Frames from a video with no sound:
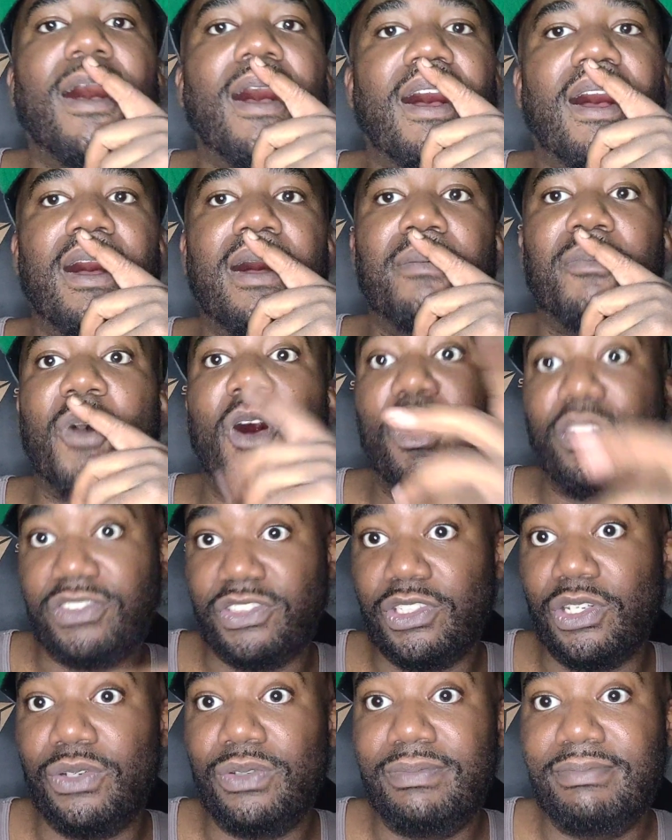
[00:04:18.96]

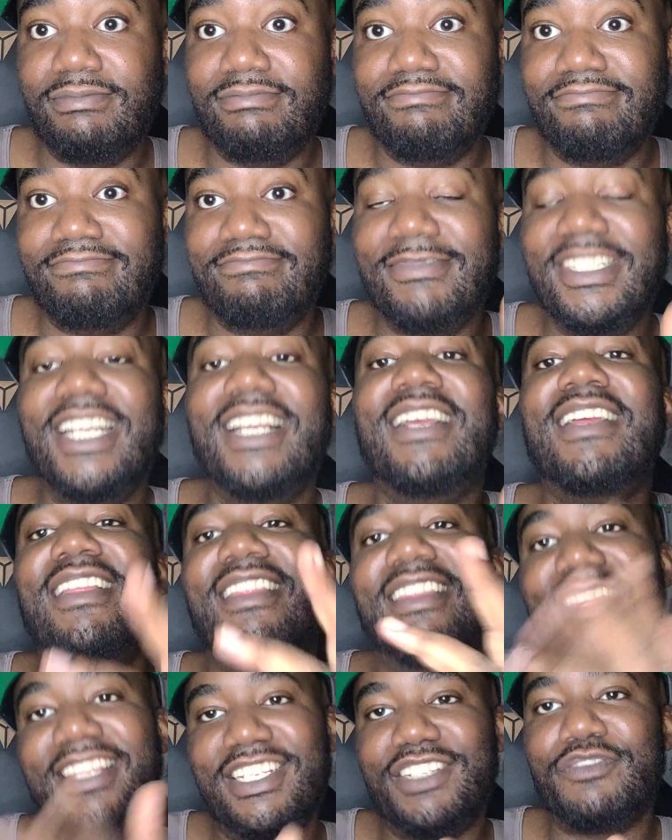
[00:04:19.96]
Also,
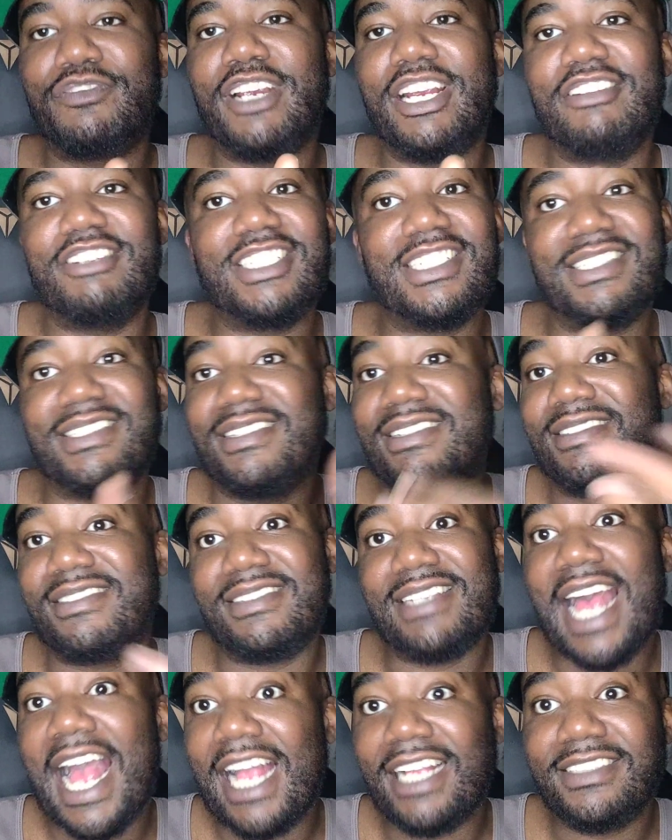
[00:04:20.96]
this fragrance is a
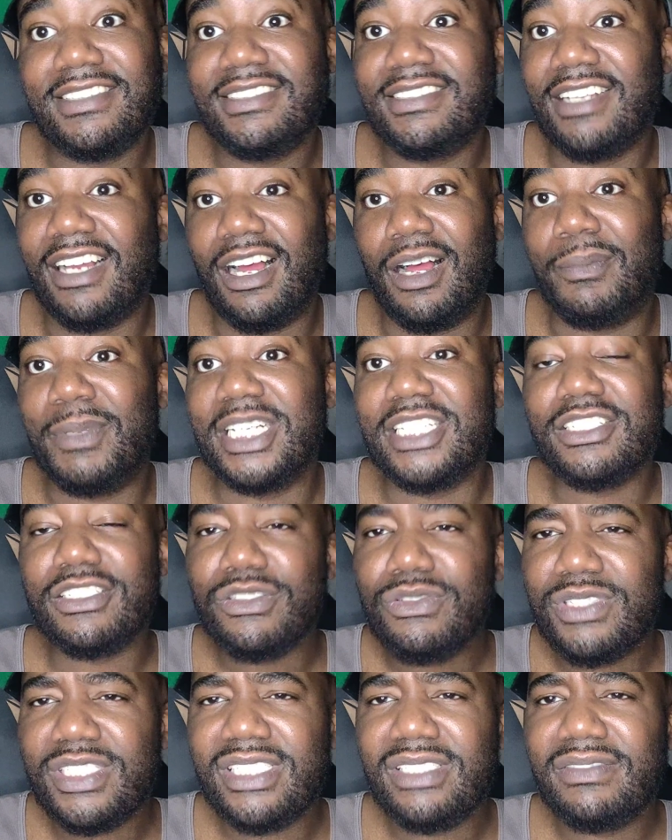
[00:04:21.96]
Saks
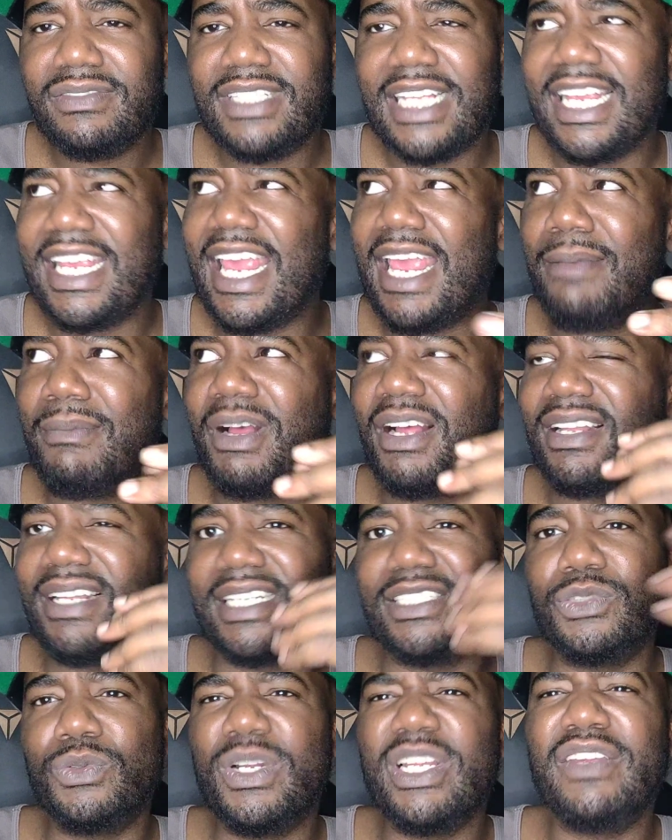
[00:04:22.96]
exclusive that came out in
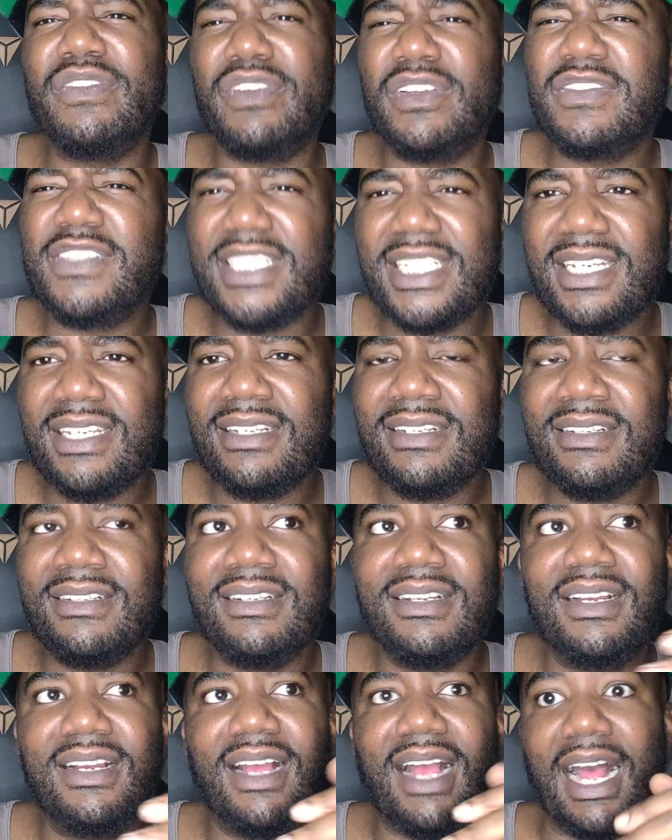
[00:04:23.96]
like 2015.
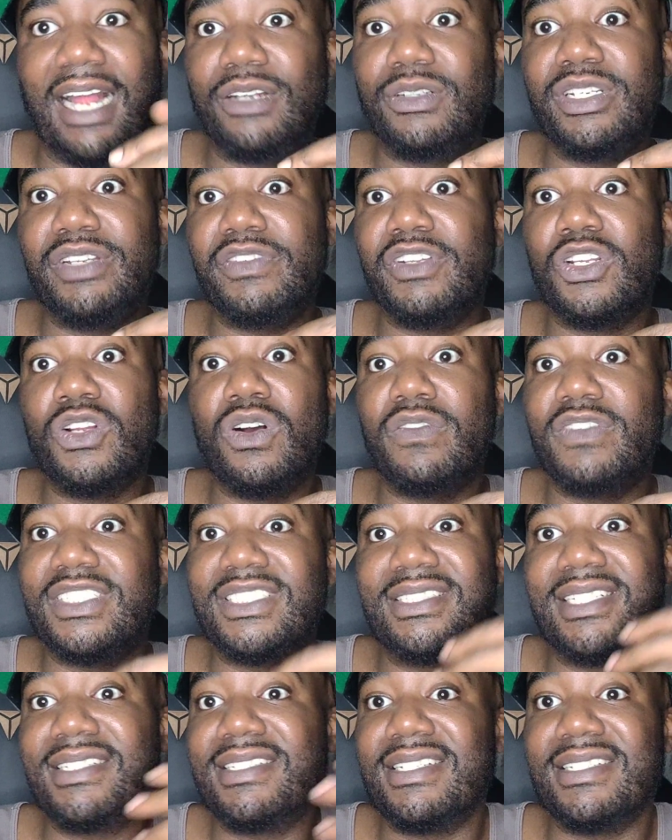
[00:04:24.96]
I don't even know if
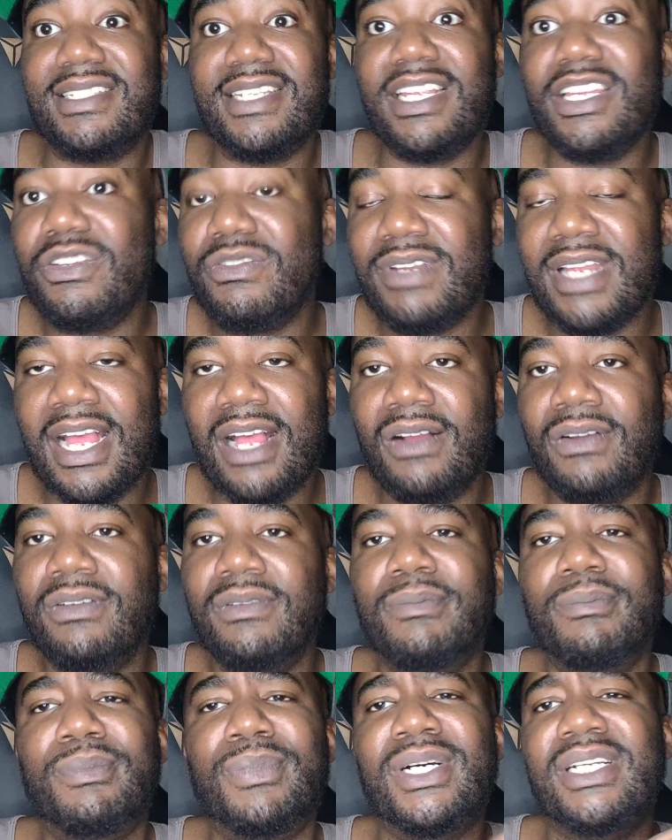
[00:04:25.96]
it's discontinued
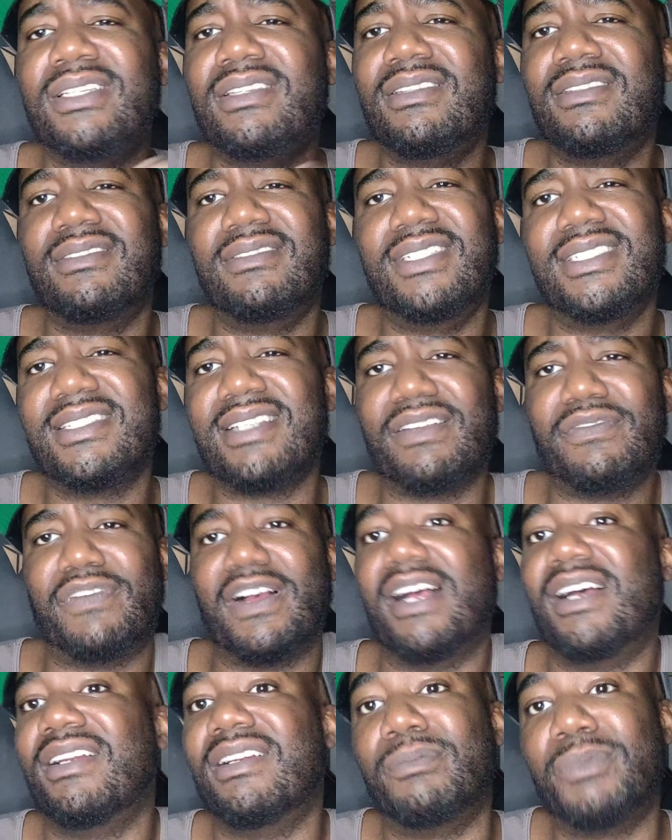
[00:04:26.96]
now, but it's like
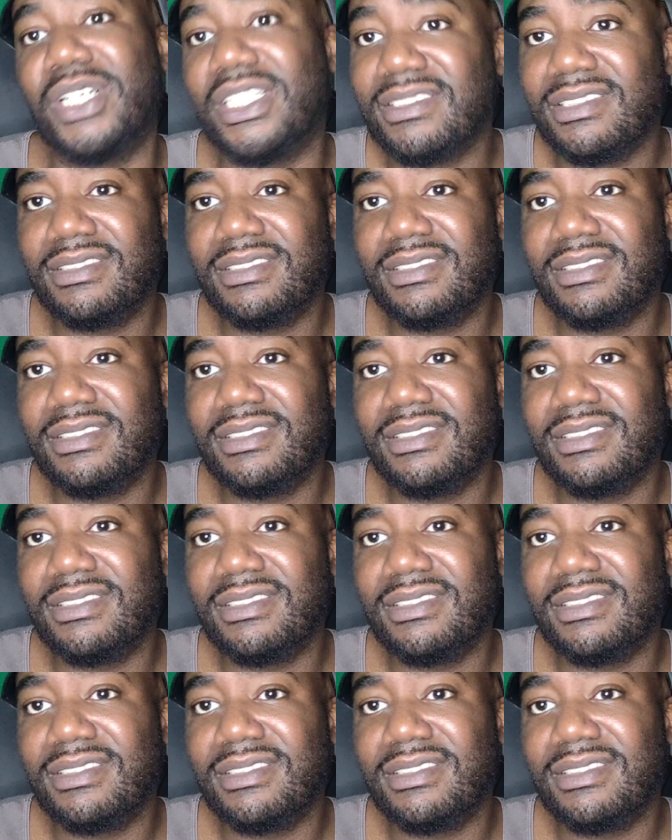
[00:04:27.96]
$500.